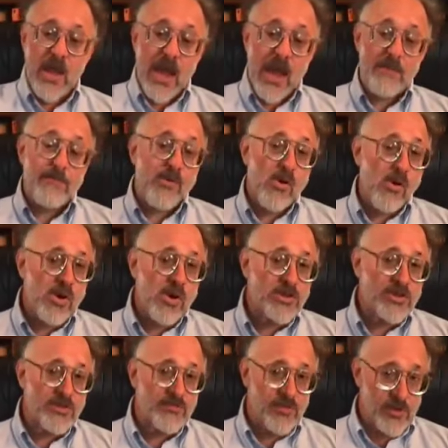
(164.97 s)
And
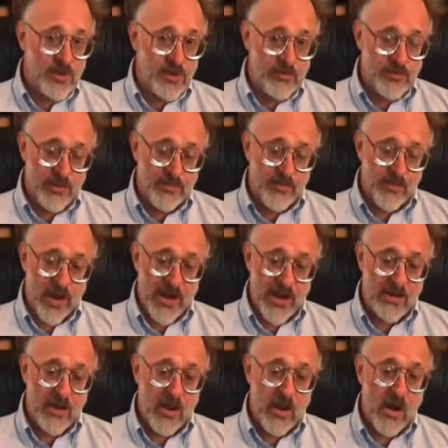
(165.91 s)
parts of the human
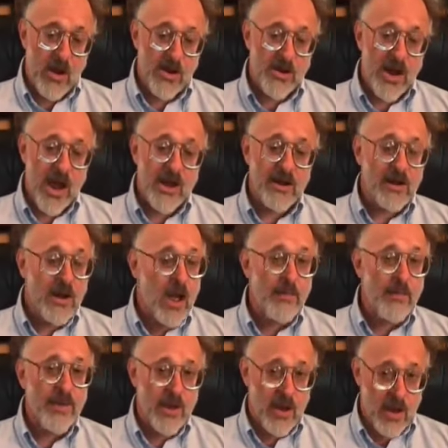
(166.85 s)
brain are not
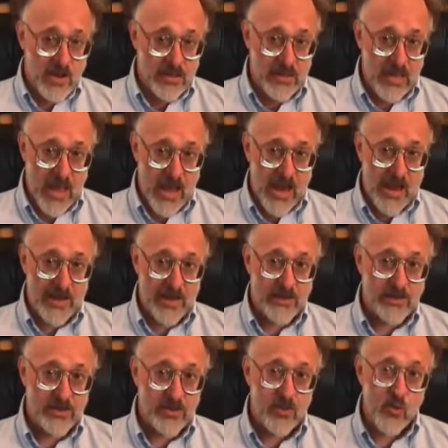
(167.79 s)
coming
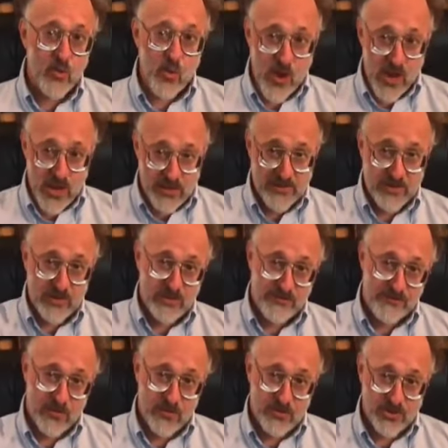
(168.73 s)
online until well into
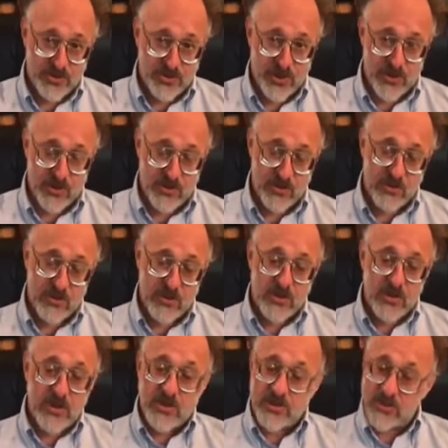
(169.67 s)
the first year.
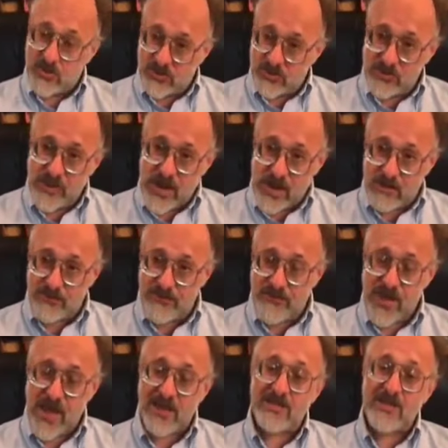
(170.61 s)
So as a matter of
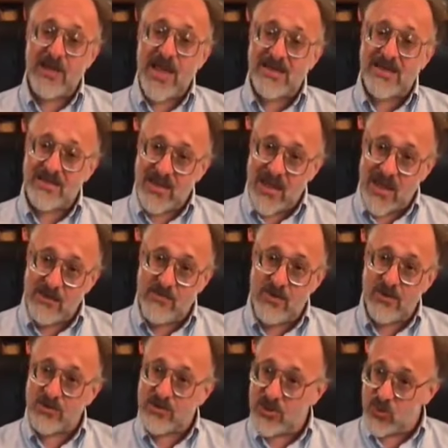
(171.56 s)
fact, at 10
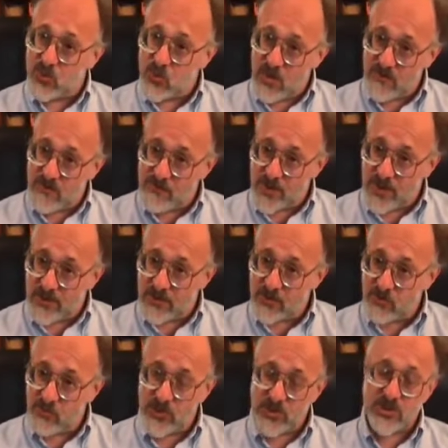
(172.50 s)
months, at 12
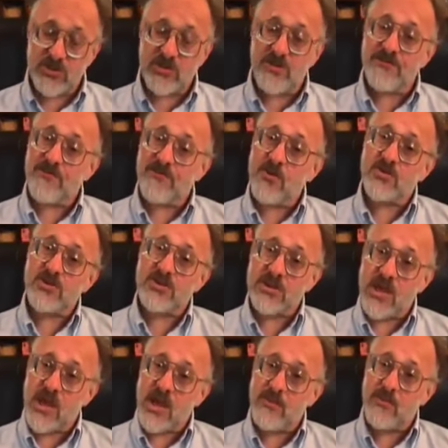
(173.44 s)
months, which is the first
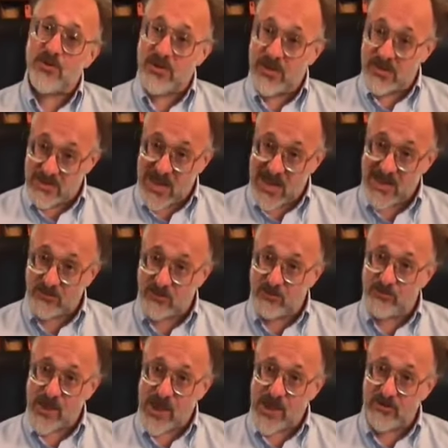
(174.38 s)
time when the
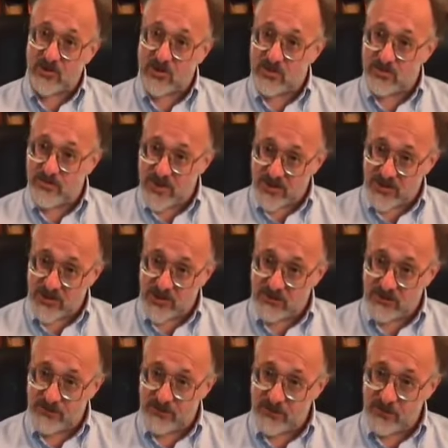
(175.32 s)
attachment patterns are
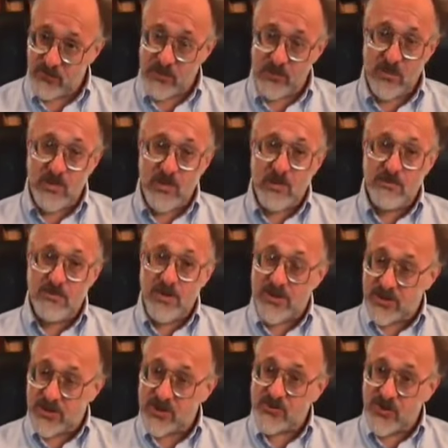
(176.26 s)
measured
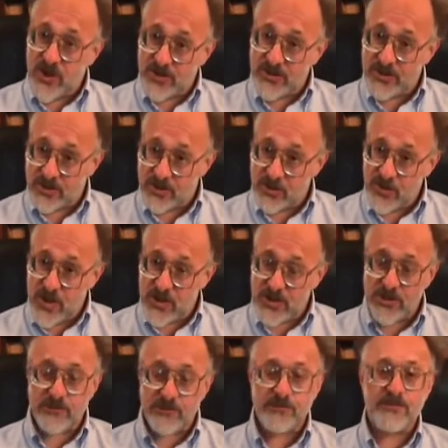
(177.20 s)
by the strain
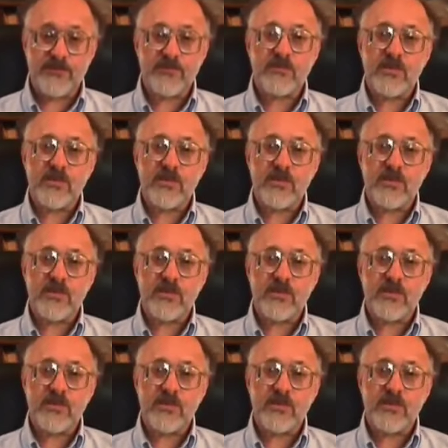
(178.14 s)
situation,